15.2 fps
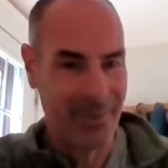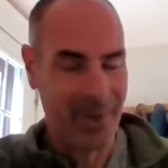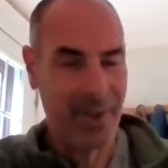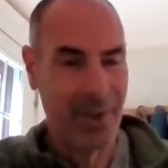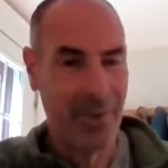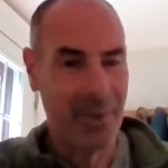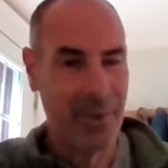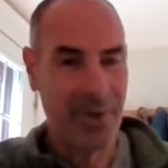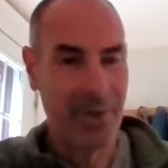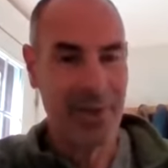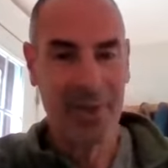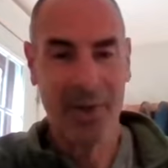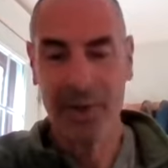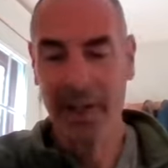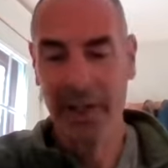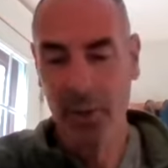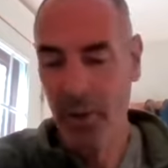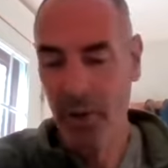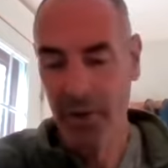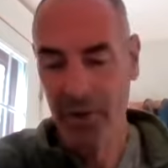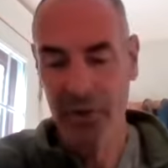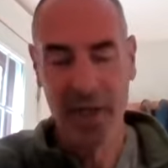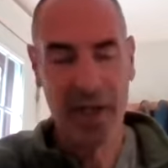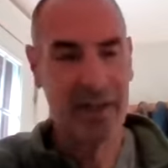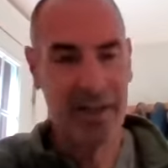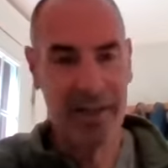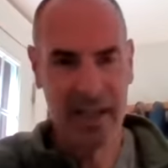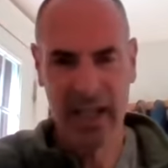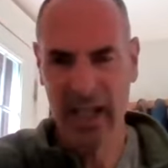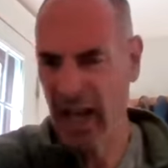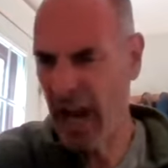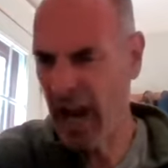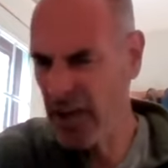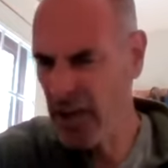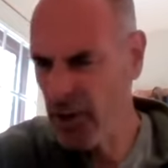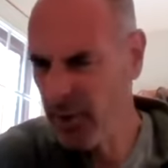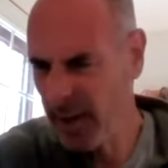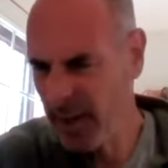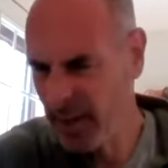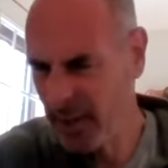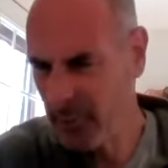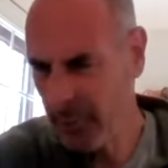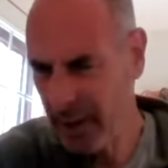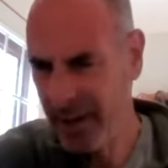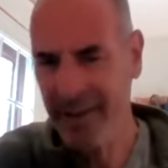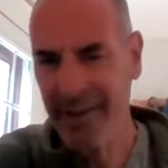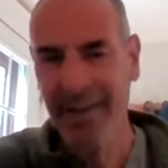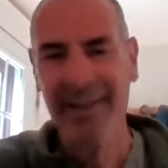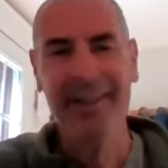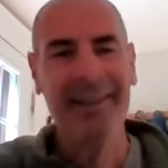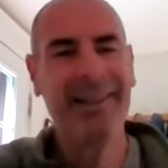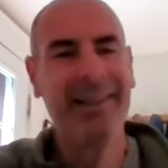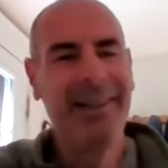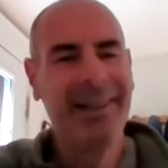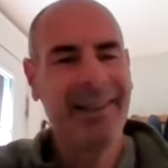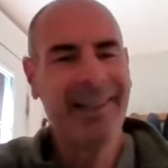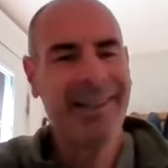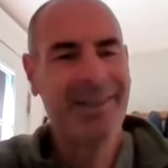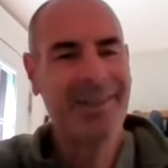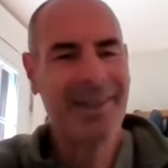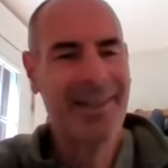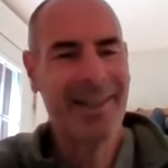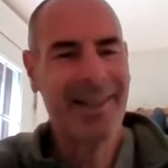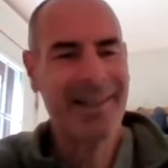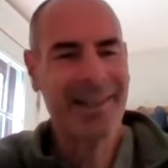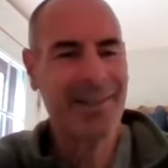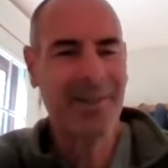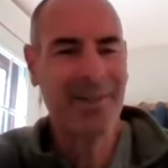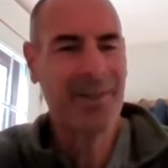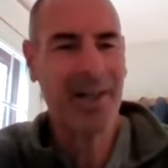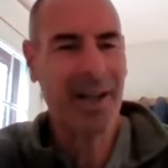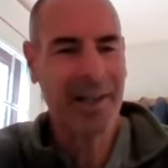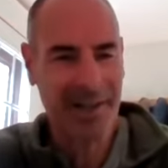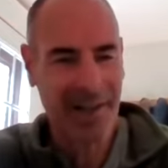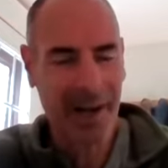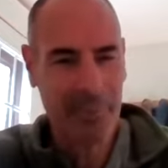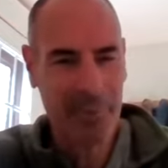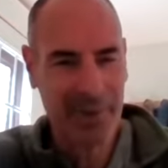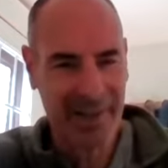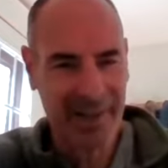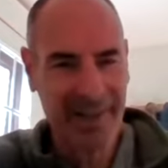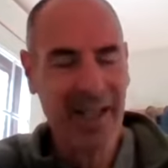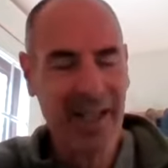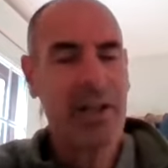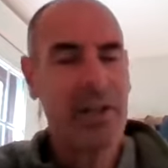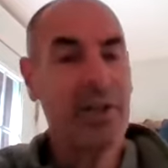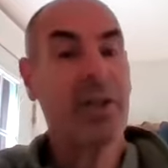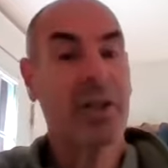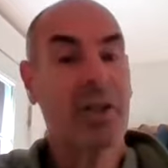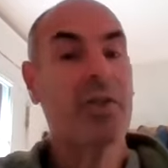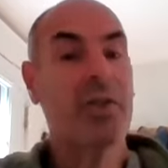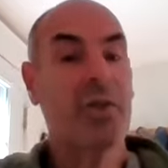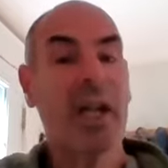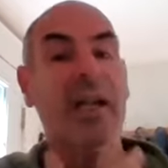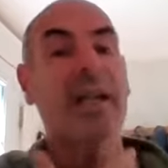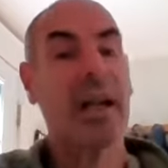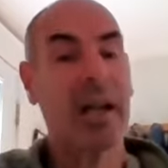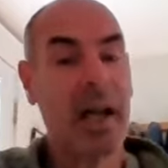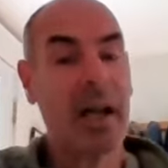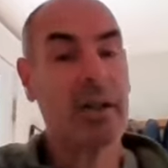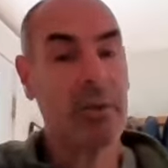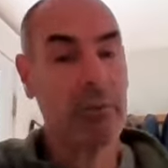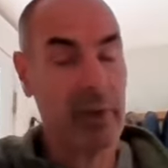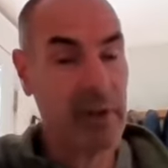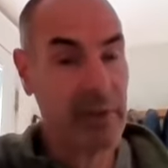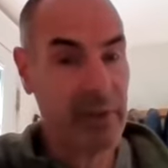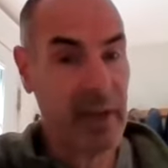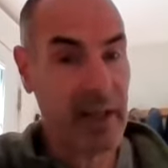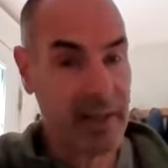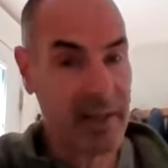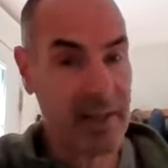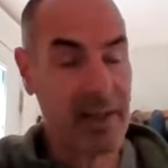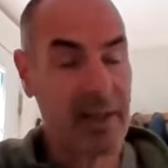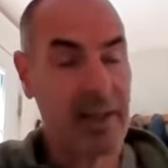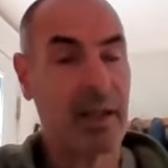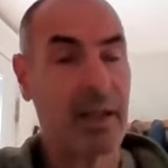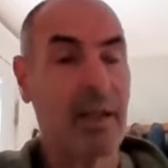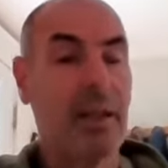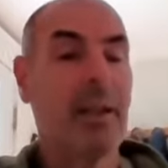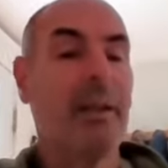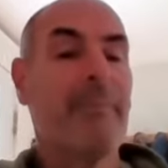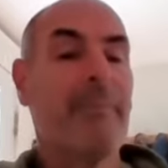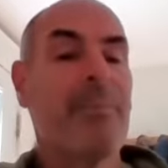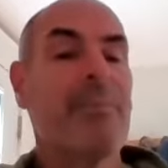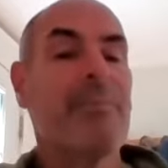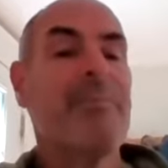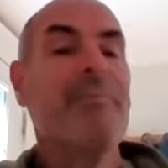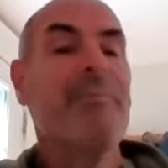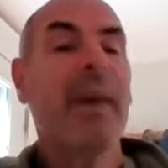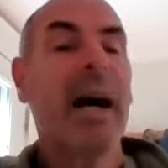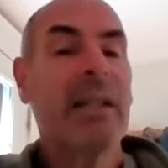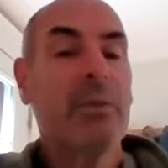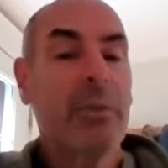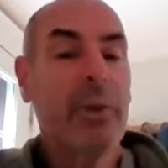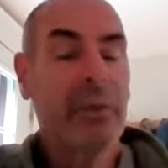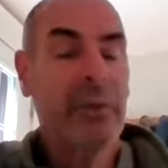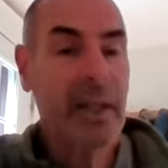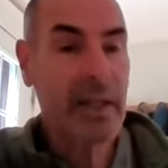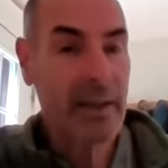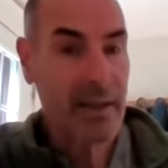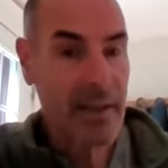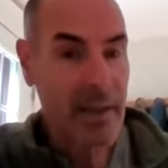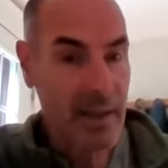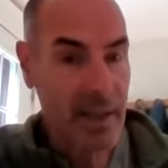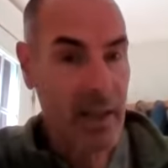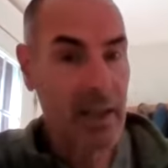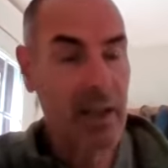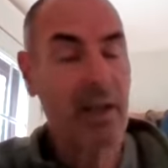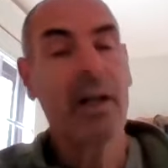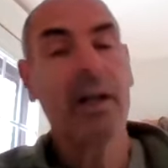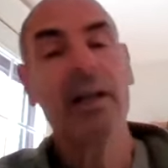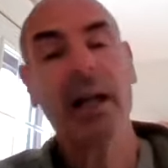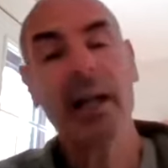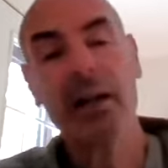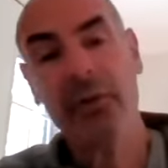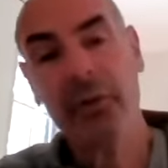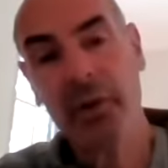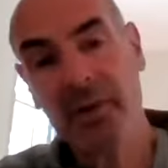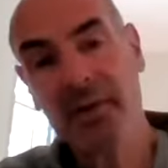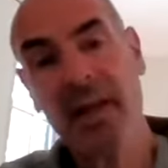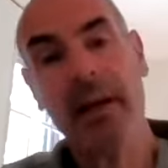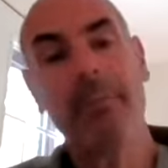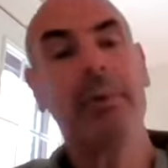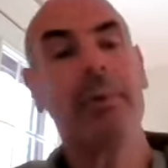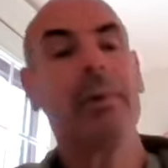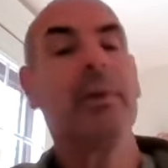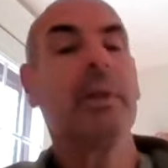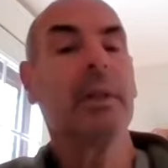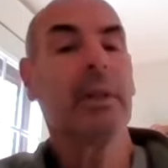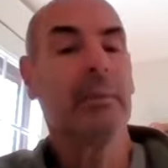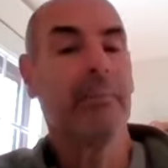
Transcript: It's not like you're going to check the skin. Are you less red? it's just not an option. You're going to check other reflexes that might reflect the skin, like, for example,